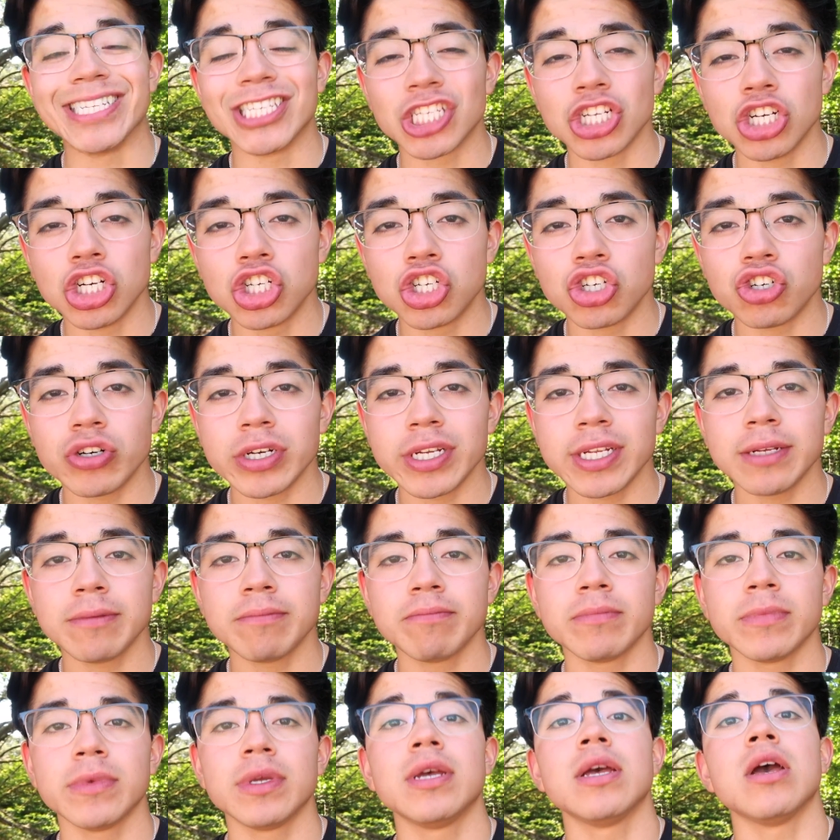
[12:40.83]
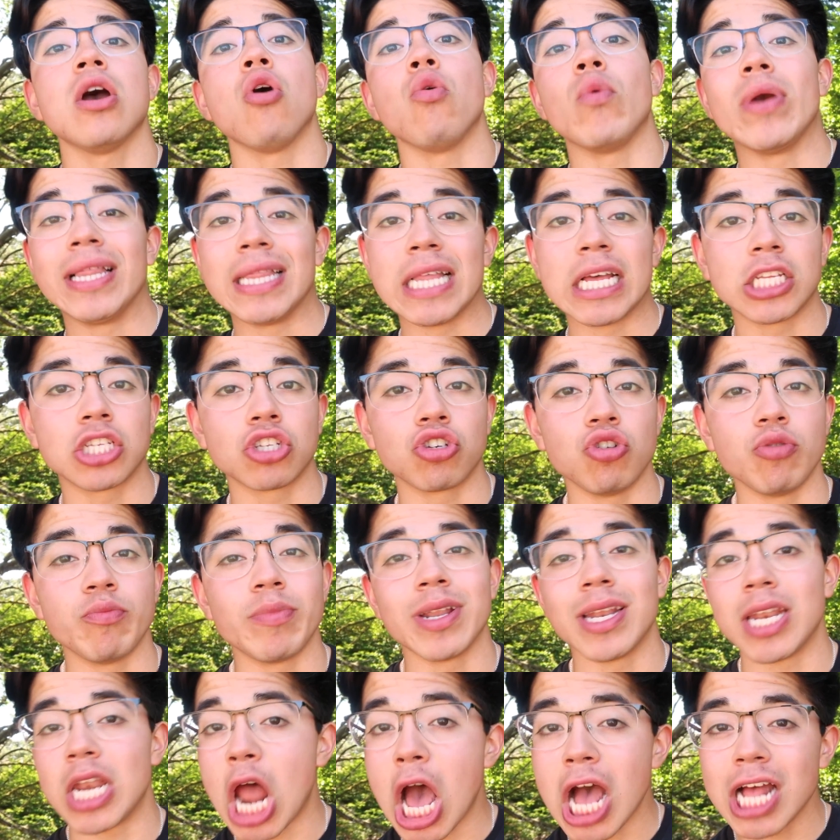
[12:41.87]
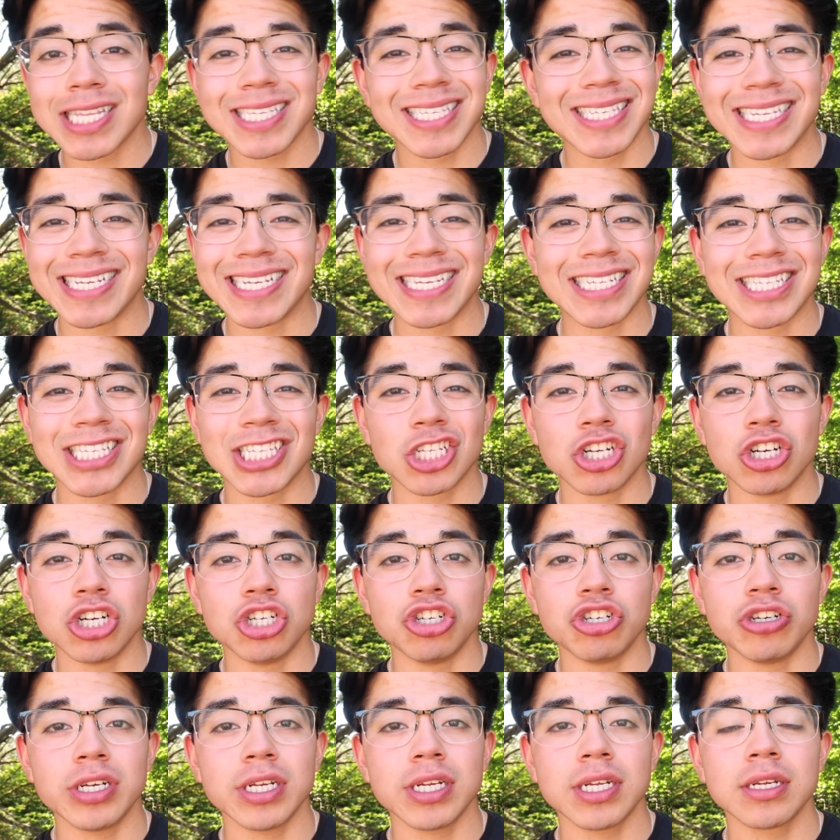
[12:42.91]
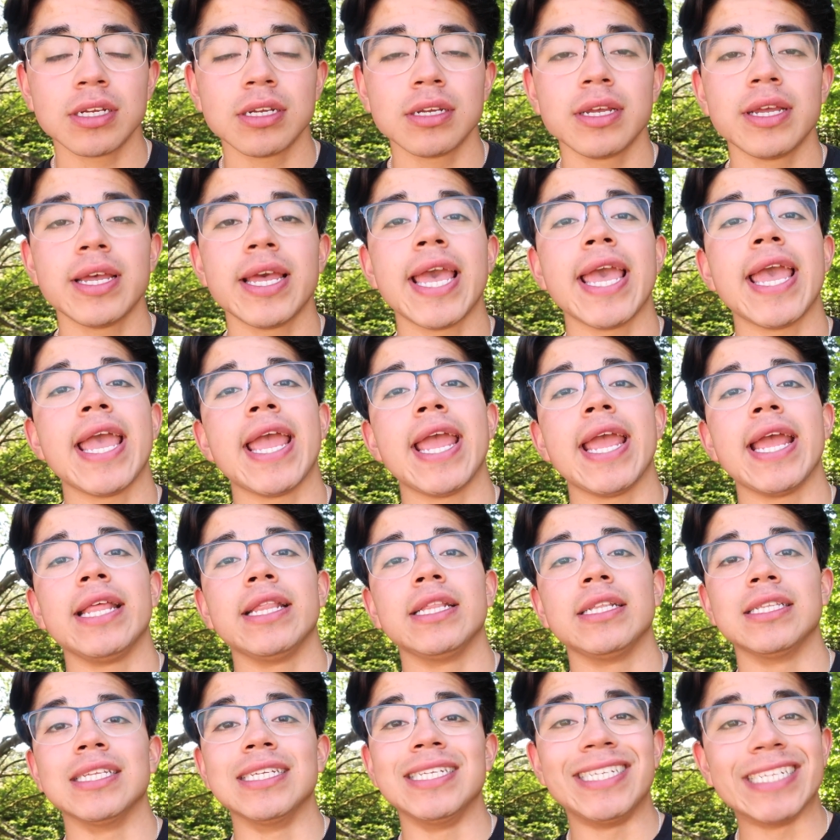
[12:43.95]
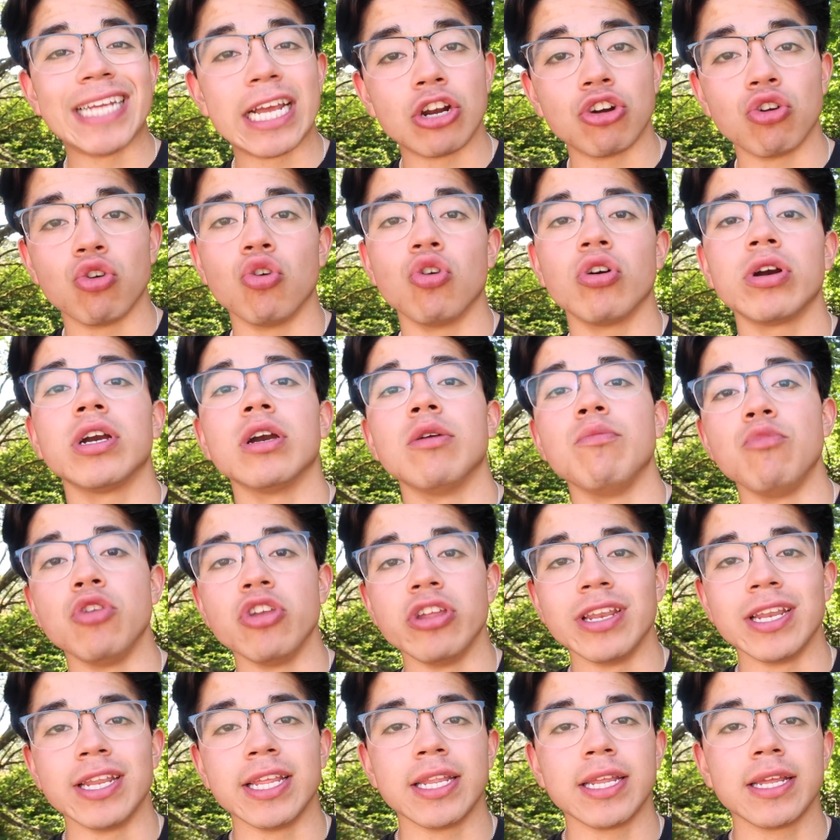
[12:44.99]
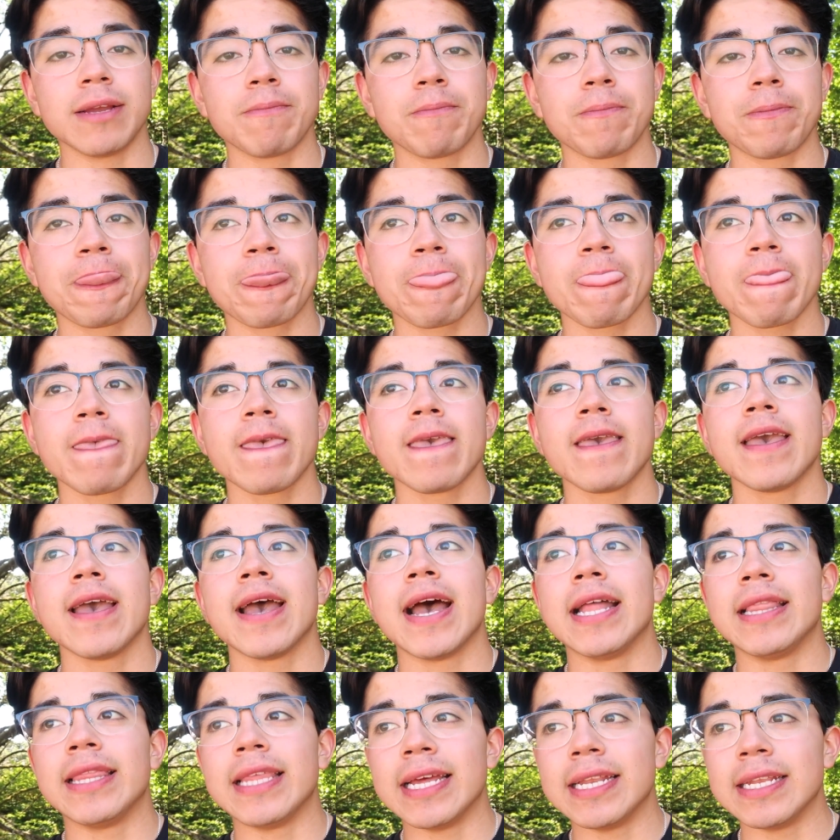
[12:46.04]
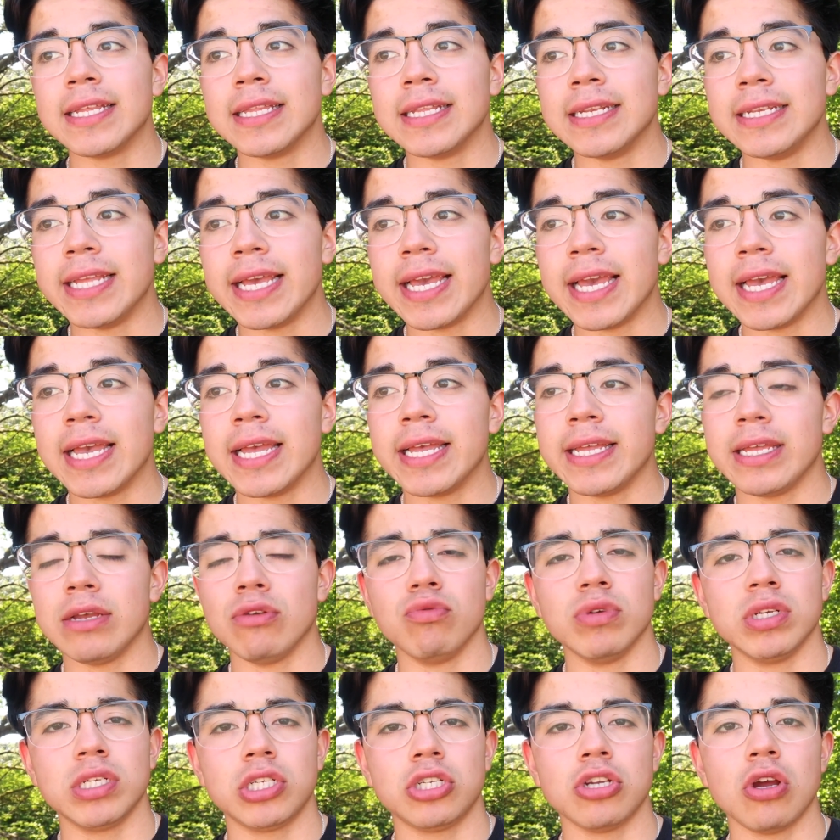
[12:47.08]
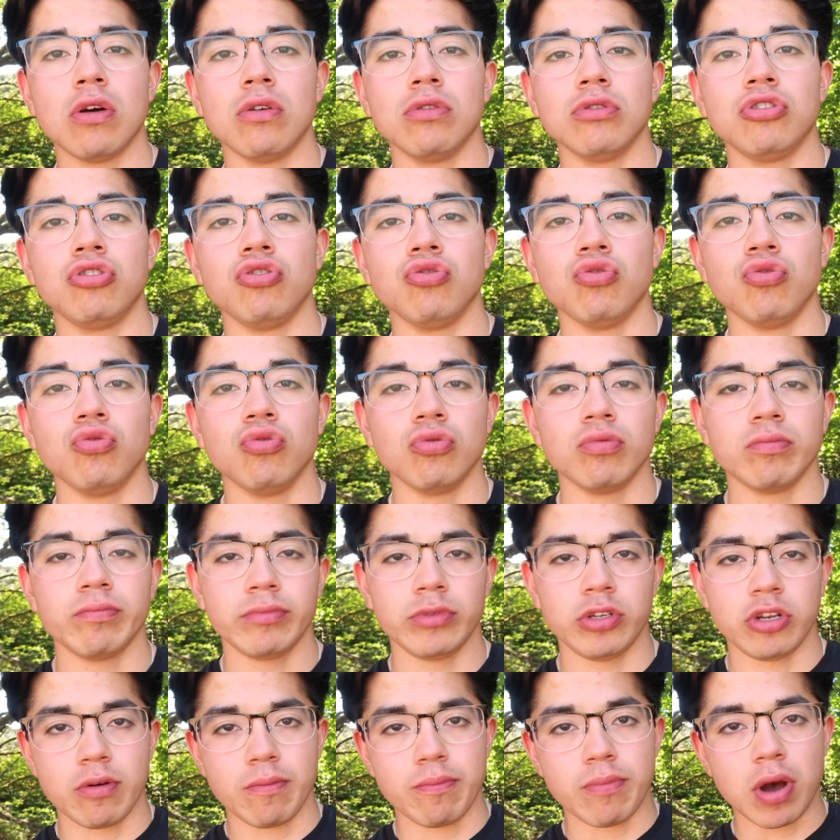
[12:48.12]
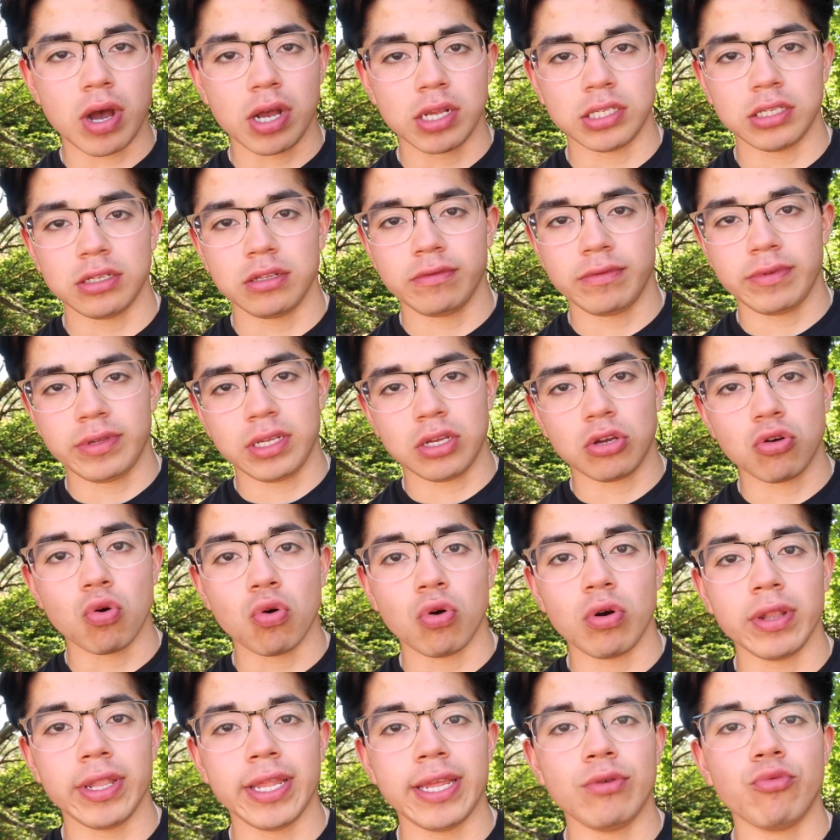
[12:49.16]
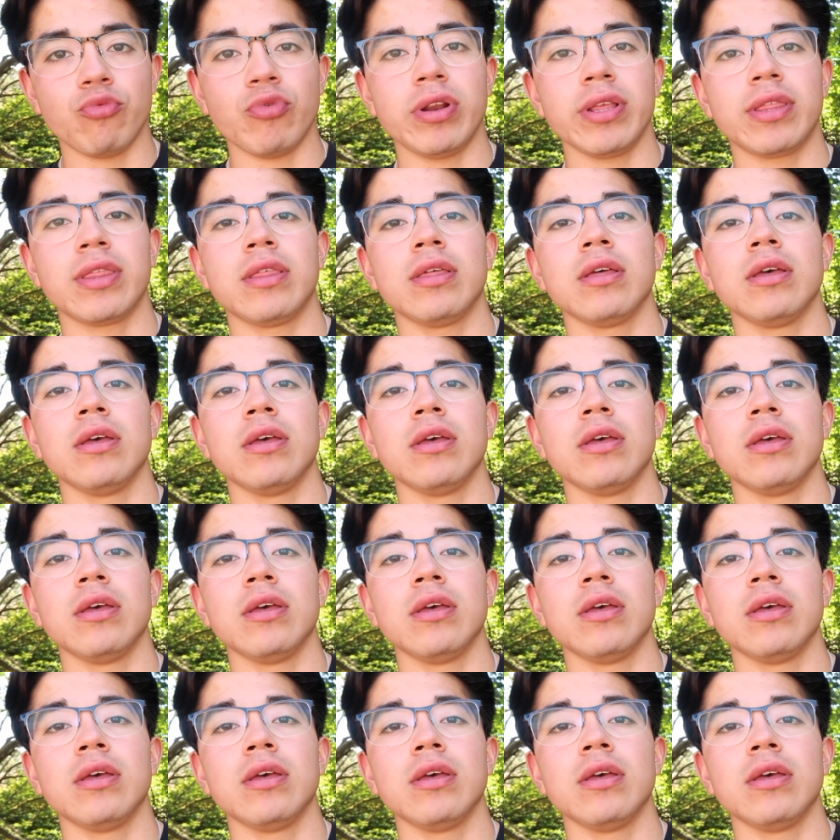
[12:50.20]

surgery, a weight loss group not seeking surgery, and the general community. At the end of the day, it was shown to positively correlate with